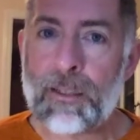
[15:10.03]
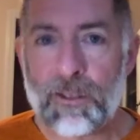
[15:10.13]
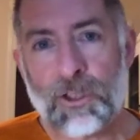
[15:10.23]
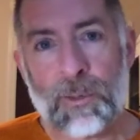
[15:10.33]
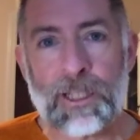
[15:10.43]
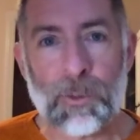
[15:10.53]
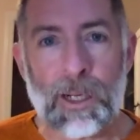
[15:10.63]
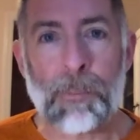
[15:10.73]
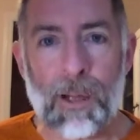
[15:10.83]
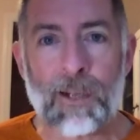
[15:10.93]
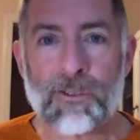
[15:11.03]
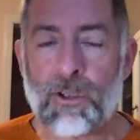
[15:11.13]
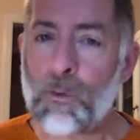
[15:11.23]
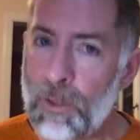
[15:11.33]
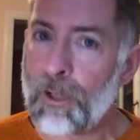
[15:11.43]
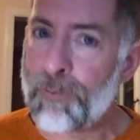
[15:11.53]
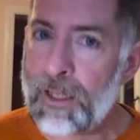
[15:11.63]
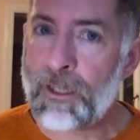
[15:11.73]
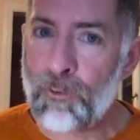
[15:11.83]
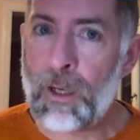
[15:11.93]
Those 2020 planners aren't real
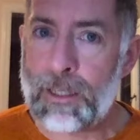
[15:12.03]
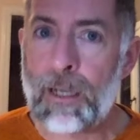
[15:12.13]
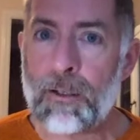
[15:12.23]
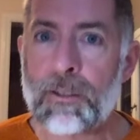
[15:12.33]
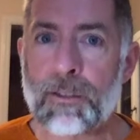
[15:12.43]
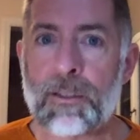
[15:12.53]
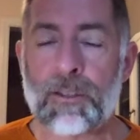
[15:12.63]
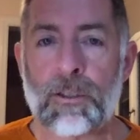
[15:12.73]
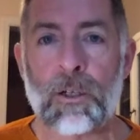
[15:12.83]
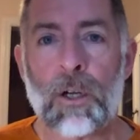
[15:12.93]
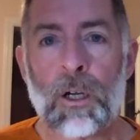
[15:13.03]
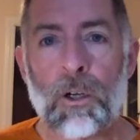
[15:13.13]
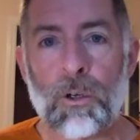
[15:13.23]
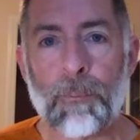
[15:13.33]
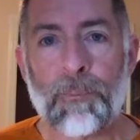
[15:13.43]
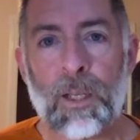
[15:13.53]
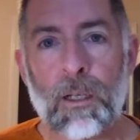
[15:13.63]
effective right now because it's, you know, home,